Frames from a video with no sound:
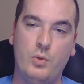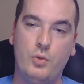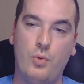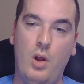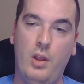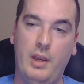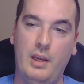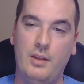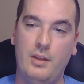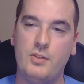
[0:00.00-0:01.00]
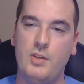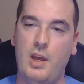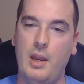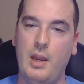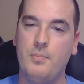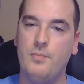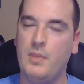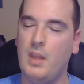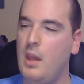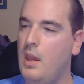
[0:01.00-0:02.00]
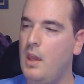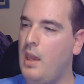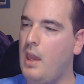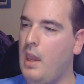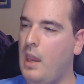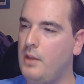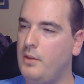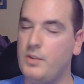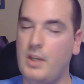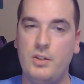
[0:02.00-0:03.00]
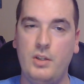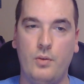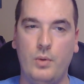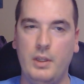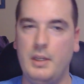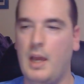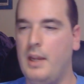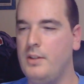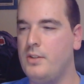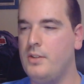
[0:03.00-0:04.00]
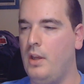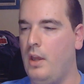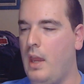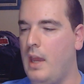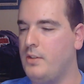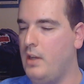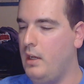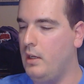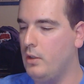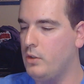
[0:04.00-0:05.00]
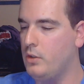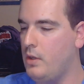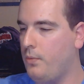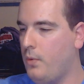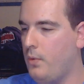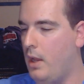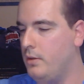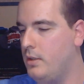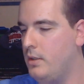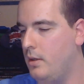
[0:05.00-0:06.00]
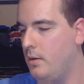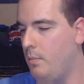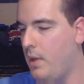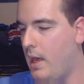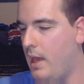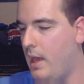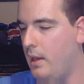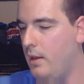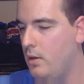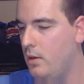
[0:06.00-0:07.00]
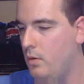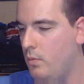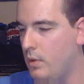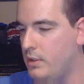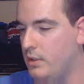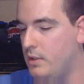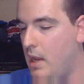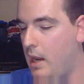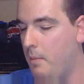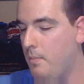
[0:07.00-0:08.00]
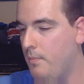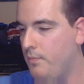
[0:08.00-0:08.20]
were drawing in this time. And there's actually a really nice essay in the front by, what's his name?